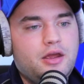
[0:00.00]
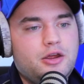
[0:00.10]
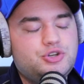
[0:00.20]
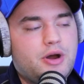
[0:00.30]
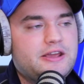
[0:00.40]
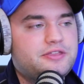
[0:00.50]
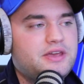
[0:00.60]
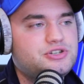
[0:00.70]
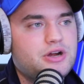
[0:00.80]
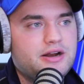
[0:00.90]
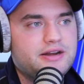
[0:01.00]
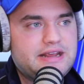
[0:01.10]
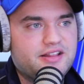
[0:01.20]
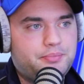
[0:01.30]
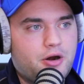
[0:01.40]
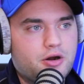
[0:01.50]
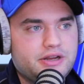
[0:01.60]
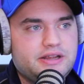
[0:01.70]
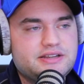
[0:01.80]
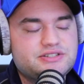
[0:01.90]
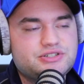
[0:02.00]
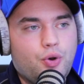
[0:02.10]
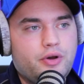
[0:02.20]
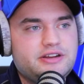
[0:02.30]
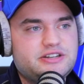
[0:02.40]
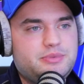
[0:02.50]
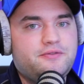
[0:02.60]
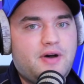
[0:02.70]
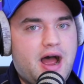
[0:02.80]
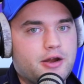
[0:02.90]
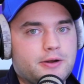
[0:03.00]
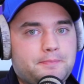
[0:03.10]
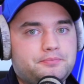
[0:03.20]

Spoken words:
do I think John Calipari is going to be fired?